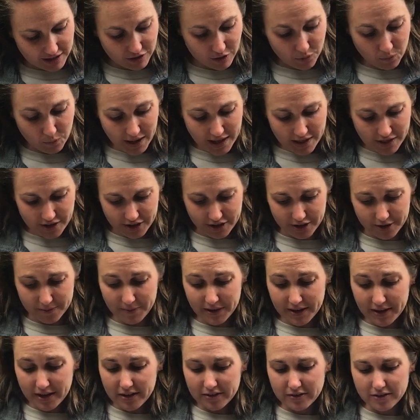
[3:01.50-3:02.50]
and the weather,
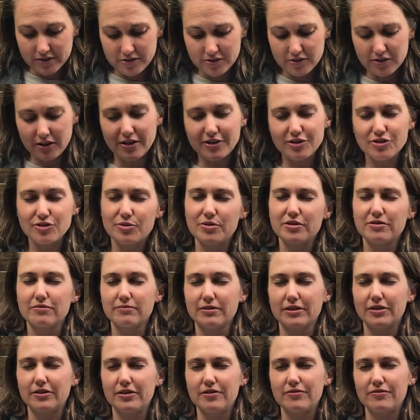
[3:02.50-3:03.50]
this is also a
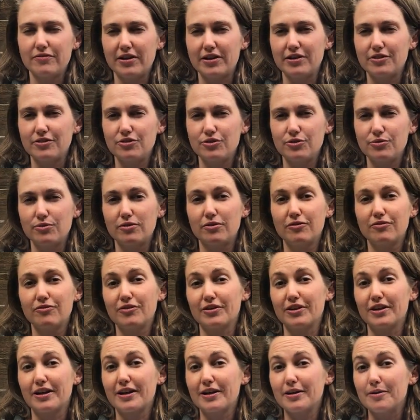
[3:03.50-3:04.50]
really fun tool
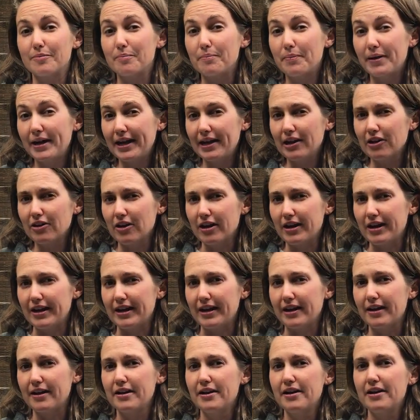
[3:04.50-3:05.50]
for comparing
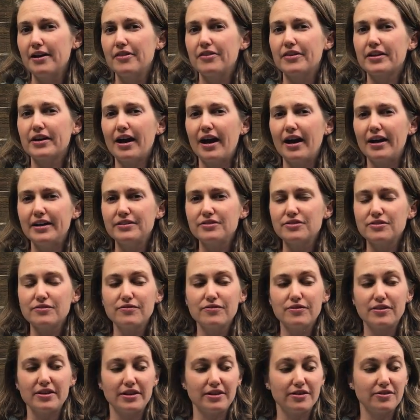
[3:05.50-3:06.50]
the kinds of
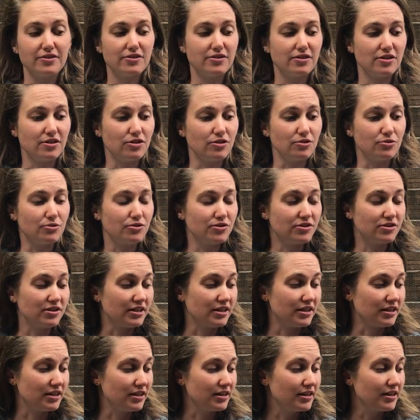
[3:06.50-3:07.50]
things that you
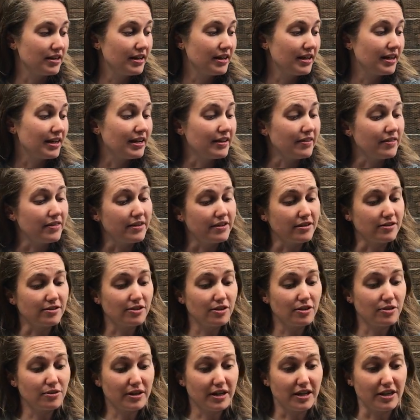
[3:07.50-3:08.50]
see in this
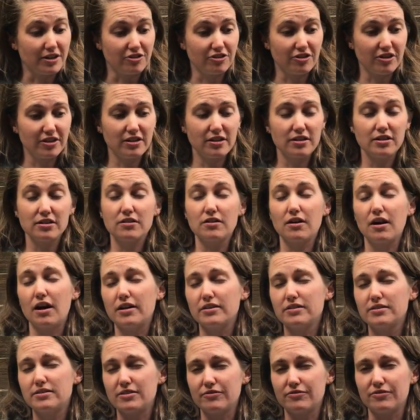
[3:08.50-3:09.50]
location
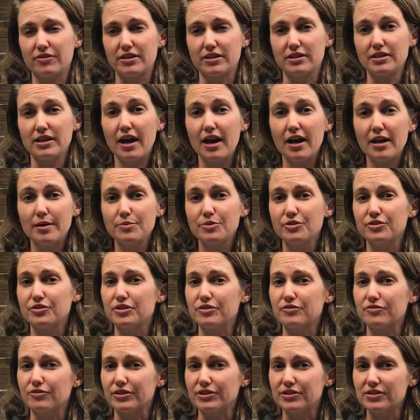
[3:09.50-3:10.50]
across different times or
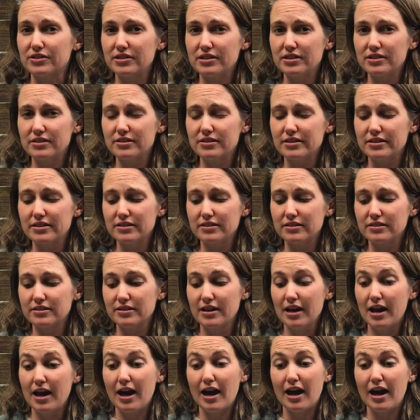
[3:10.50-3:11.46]
different seasons,